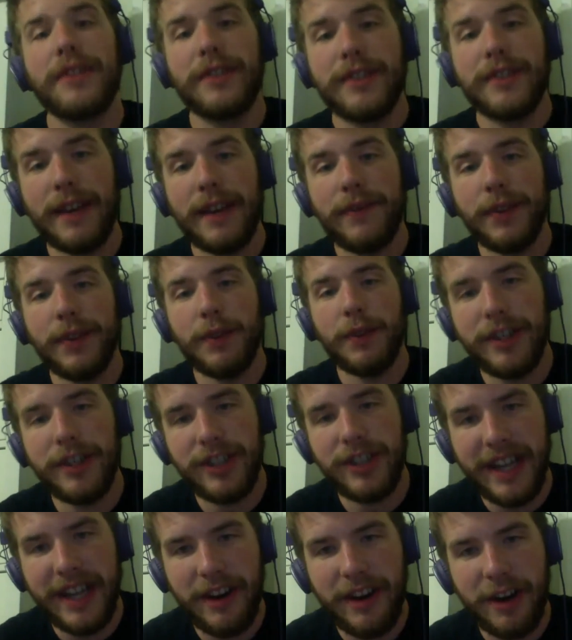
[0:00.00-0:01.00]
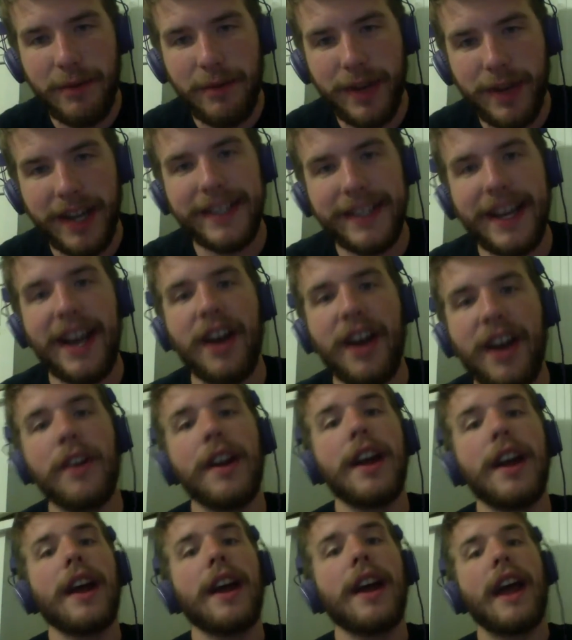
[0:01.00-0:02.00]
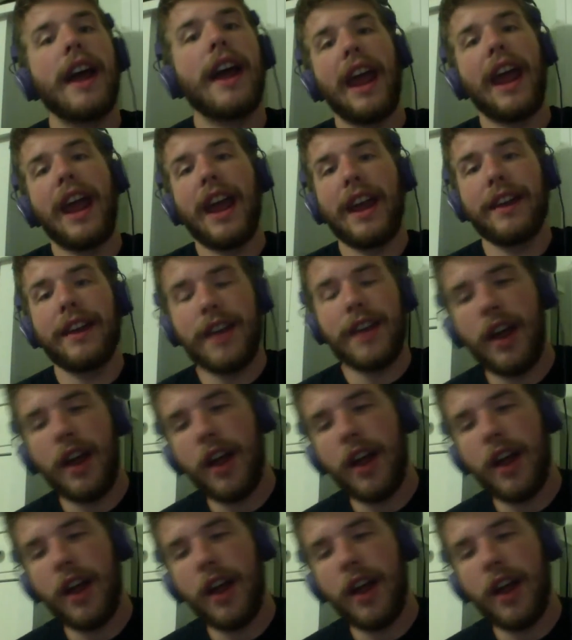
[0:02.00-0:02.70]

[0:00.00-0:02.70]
Definitely want to check out our breakdown. And